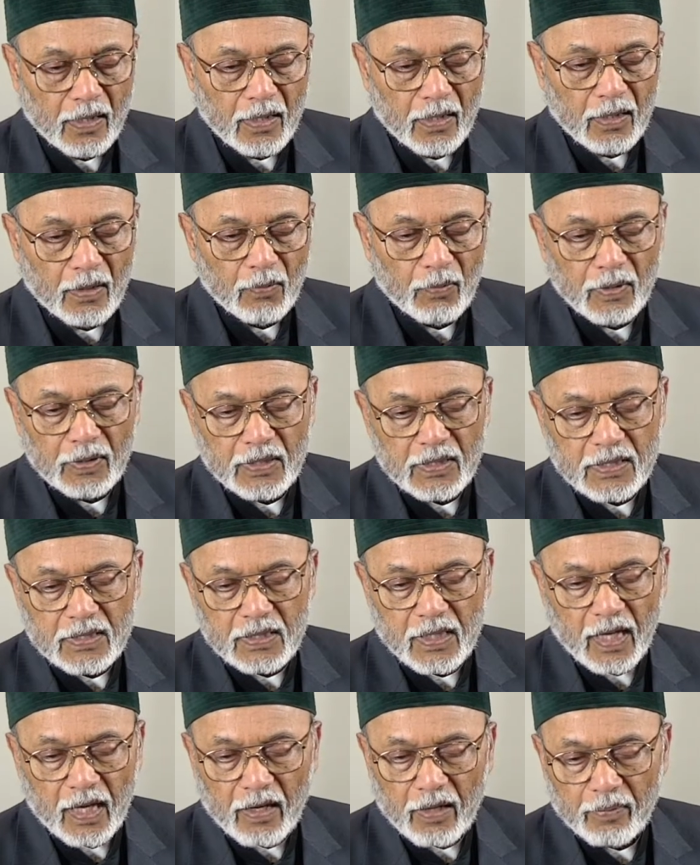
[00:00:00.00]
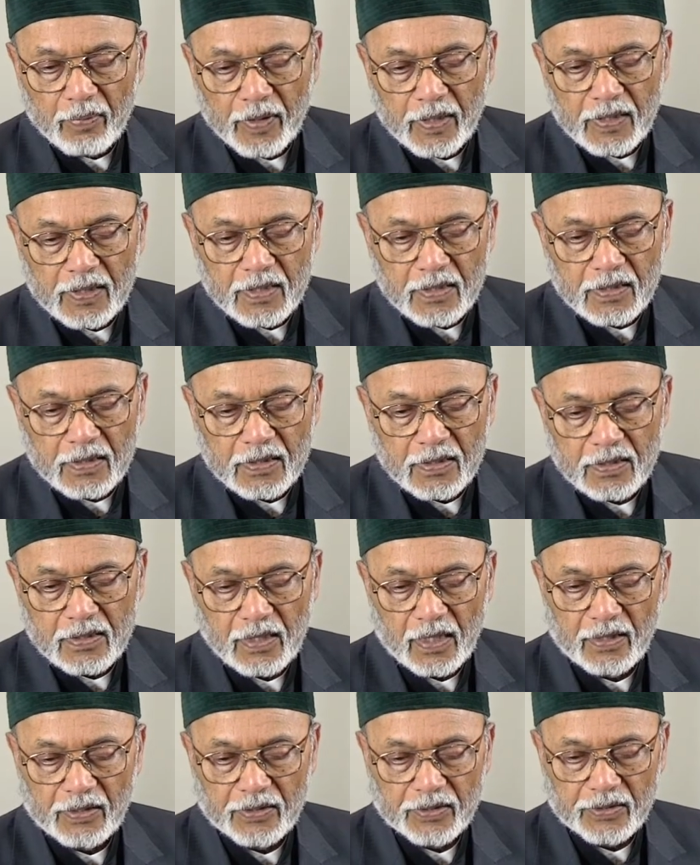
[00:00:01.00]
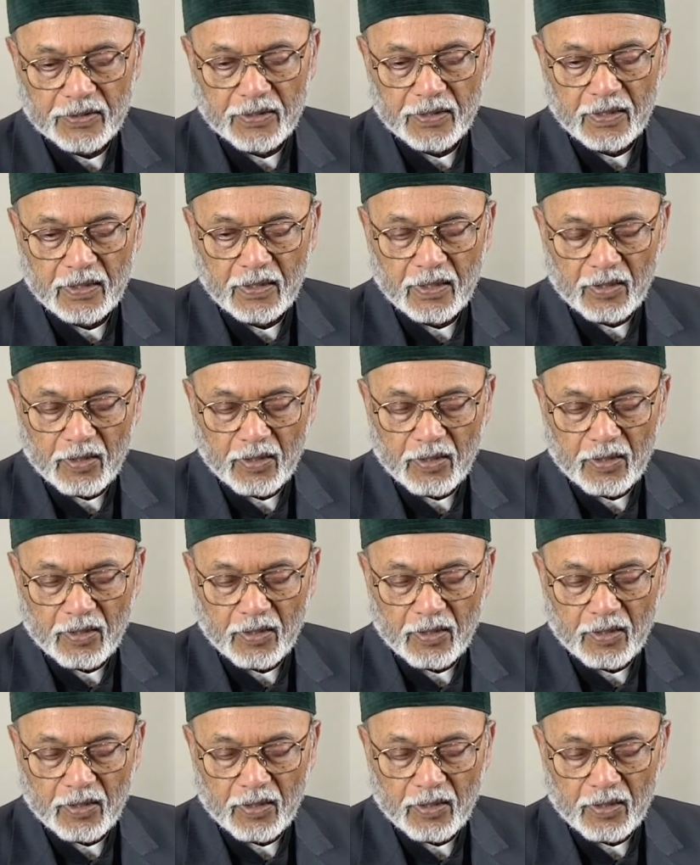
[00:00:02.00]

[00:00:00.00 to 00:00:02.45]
With its Arabic-centered